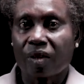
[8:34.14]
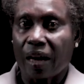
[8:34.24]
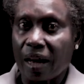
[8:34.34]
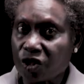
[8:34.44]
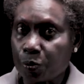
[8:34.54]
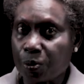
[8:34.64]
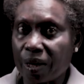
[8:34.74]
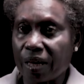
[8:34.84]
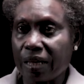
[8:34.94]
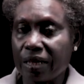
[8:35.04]

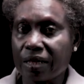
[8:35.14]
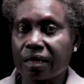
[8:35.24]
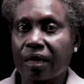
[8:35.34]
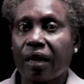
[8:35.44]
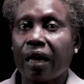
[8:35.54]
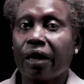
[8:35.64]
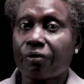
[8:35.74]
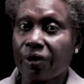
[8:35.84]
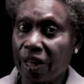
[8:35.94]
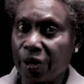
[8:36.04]
algebra is
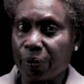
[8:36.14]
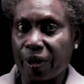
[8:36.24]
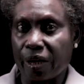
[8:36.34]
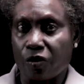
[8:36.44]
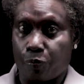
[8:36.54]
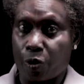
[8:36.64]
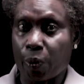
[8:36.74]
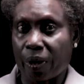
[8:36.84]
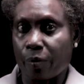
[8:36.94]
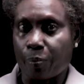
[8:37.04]
reunion of
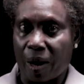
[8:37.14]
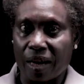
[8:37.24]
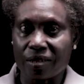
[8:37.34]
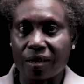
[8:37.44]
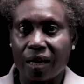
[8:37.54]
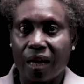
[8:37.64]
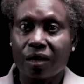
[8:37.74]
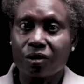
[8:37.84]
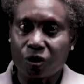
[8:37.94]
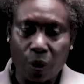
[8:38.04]
broken parts.
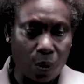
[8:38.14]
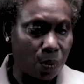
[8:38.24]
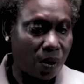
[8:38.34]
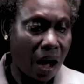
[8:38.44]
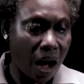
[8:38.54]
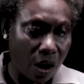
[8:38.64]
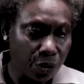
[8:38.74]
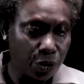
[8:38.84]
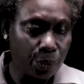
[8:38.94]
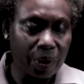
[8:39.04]
So, how
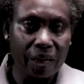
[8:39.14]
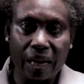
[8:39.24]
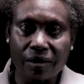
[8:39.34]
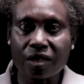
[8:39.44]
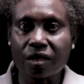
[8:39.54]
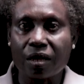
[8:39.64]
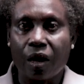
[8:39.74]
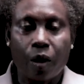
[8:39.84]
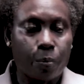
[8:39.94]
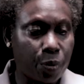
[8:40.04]
do we get these
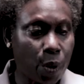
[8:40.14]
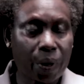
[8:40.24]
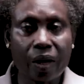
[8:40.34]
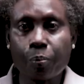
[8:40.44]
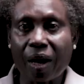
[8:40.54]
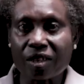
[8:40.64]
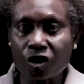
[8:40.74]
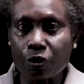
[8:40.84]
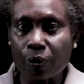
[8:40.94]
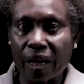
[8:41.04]
broken parts
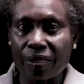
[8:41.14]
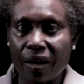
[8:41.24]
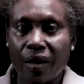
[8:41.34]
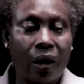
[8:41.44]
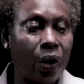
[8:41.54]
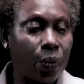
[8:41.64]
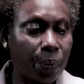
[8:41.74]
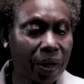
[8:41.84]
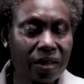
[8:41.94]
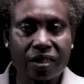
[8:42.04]
together?
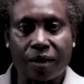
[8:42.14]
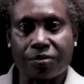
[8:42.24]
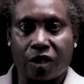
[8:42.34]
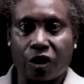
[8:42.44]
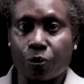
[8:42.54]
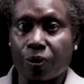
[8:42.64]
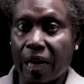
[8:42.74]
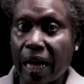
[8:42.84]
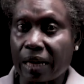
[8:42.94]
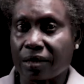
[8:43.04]
We substitute
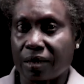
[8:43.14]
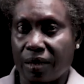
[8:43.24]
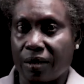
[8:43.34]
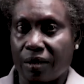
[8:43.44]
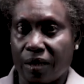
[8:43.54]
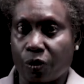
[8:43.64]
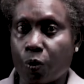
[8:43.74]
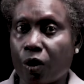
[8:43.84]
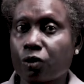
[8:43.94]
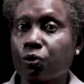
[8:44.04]
x
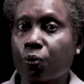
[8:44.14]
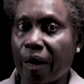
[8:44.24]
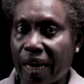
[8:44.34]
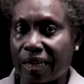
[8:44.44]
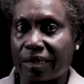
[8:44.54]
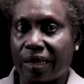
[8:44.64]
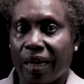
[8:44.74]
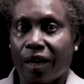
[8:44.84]
equal to 8